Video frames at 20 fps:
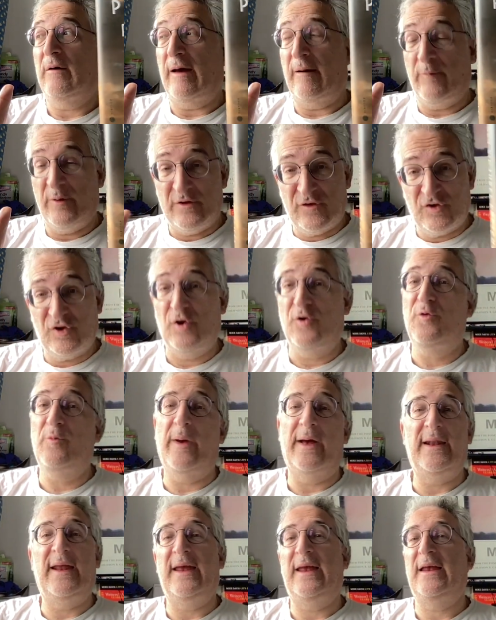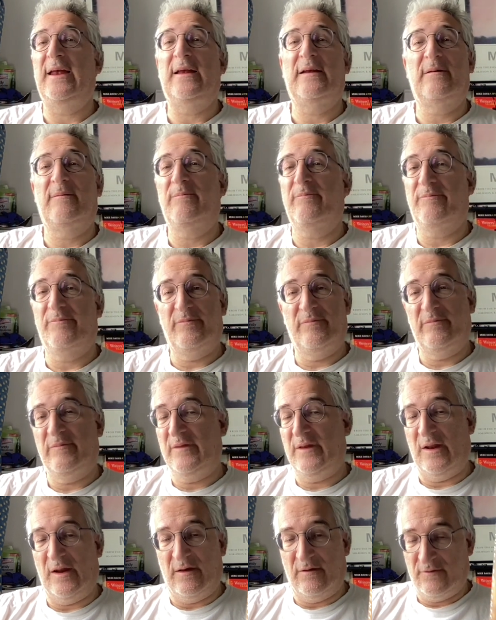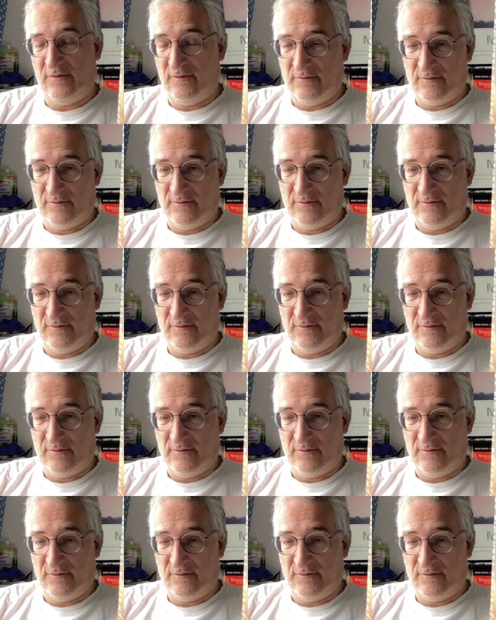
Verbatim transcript: with too many, you know,